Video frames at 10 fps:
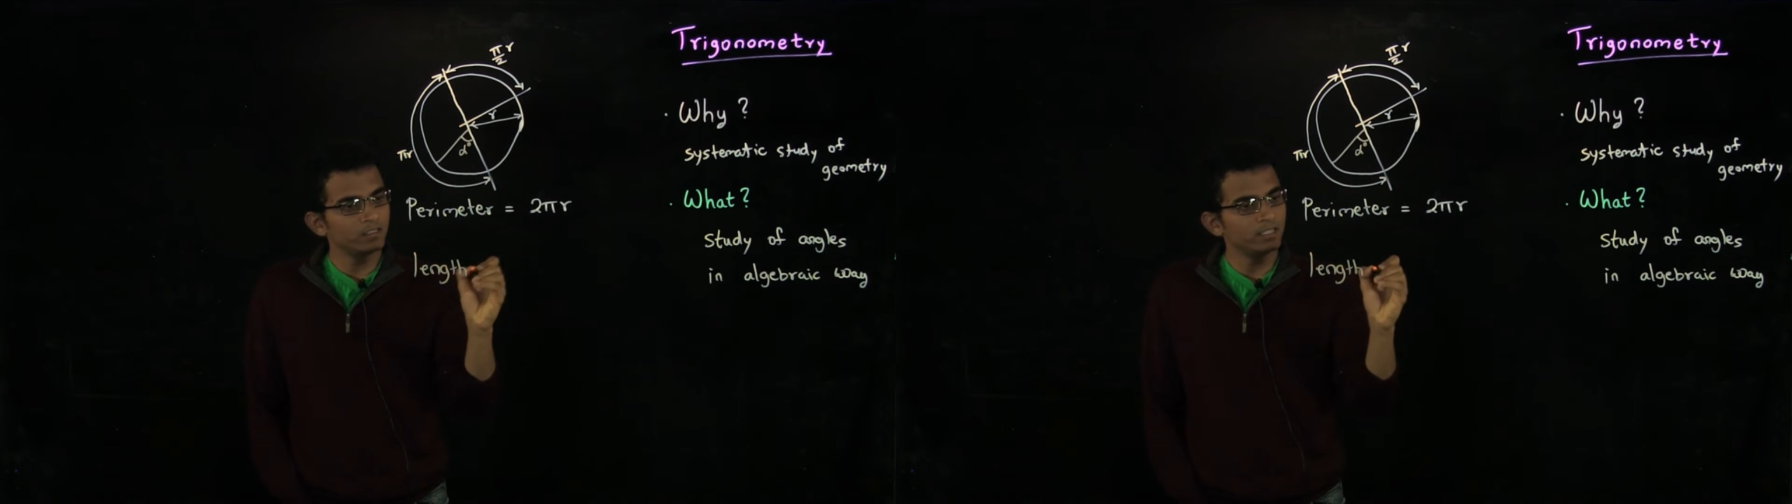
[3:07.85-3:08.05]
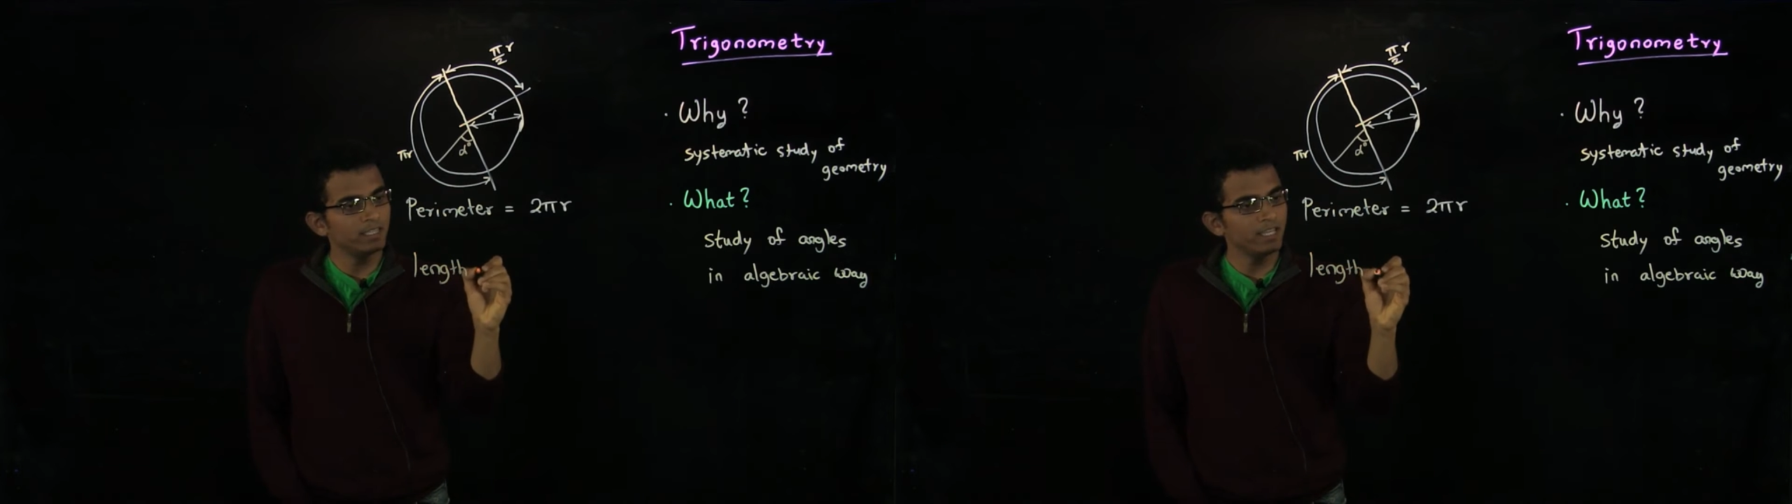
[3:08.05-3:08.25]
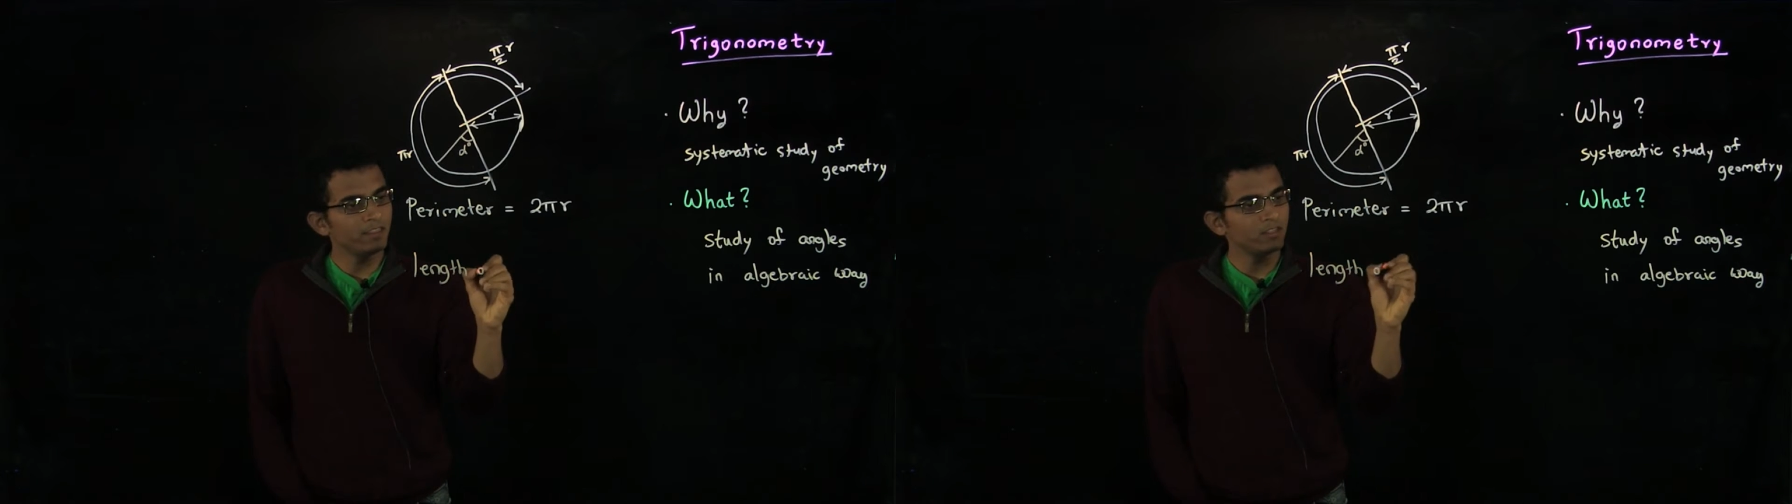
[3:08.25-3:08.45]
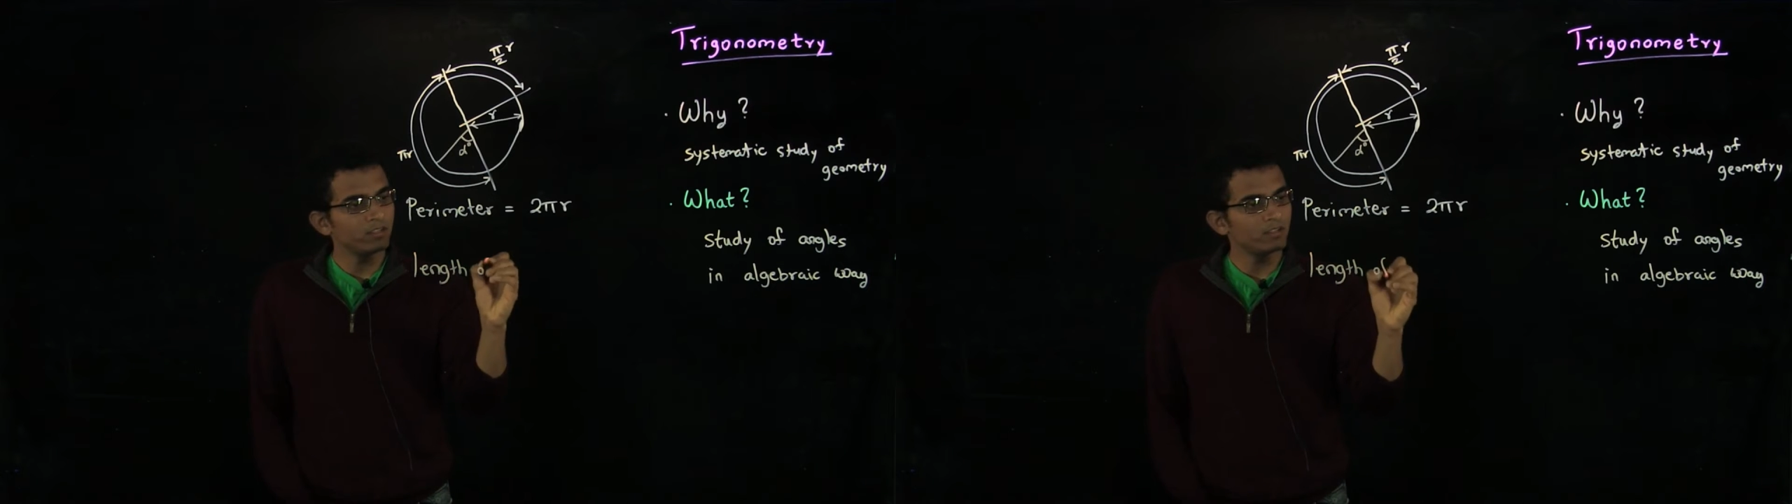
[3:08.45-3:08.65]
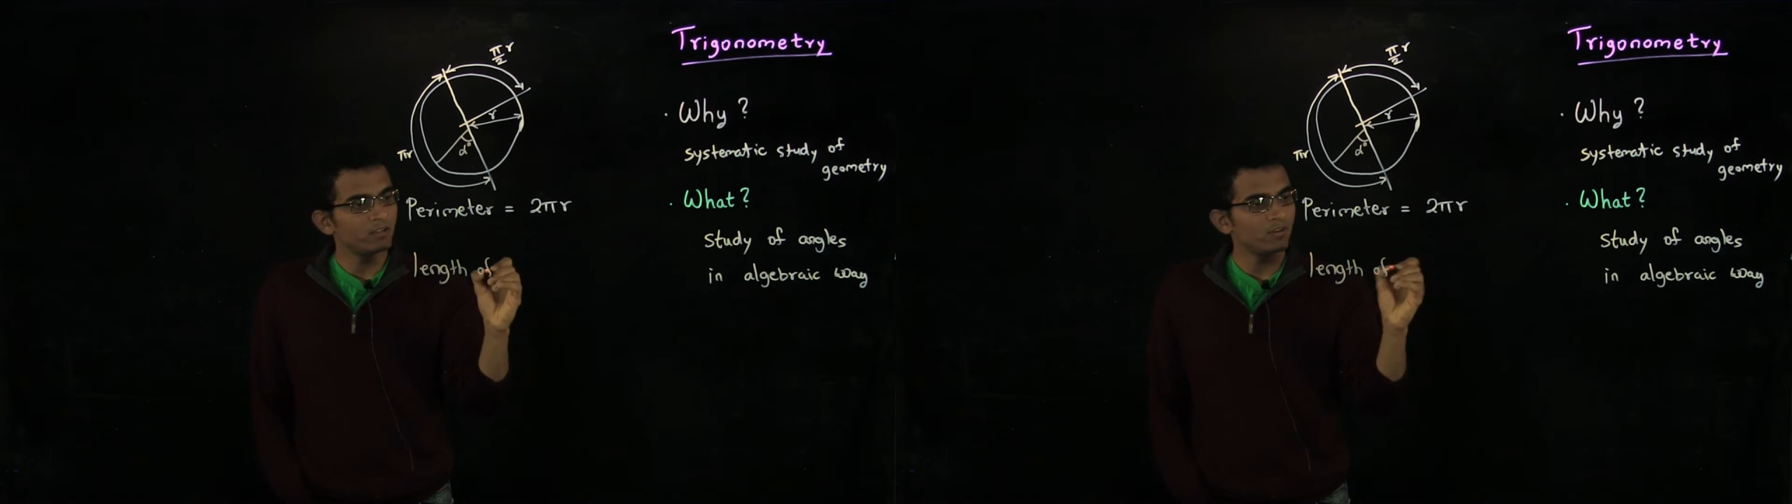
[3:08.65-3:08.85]
the
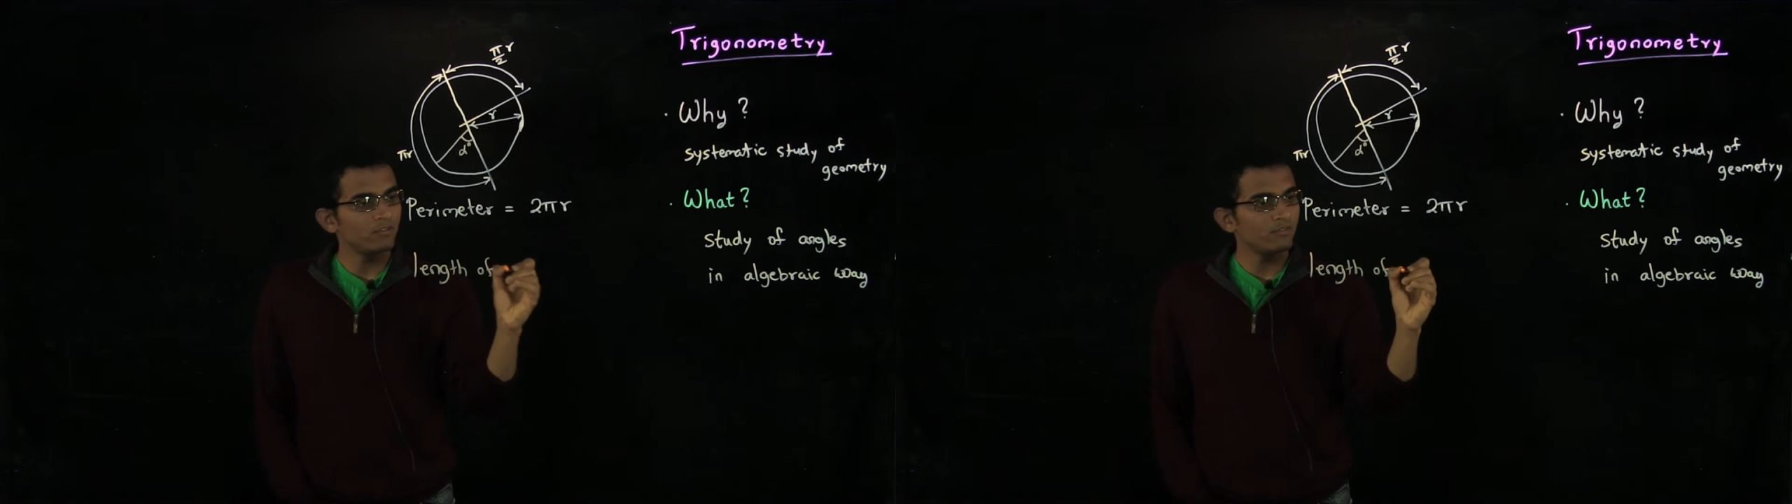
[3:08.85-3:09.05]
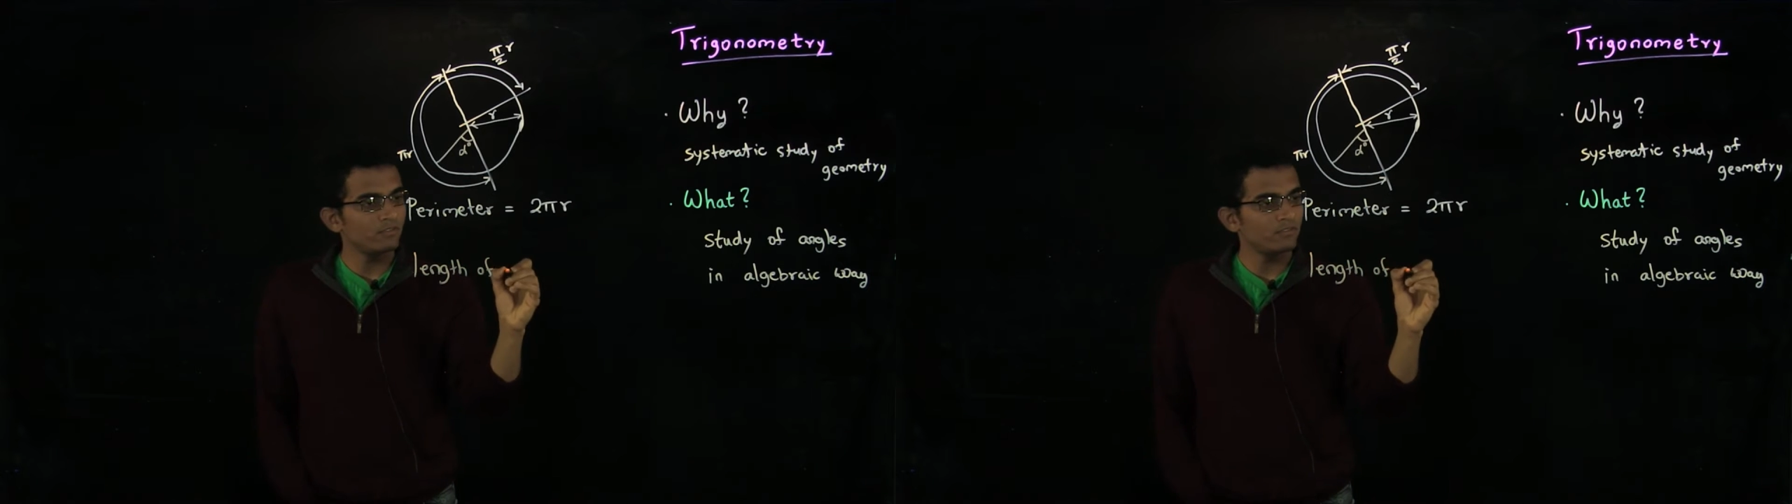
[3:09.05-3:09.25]
length of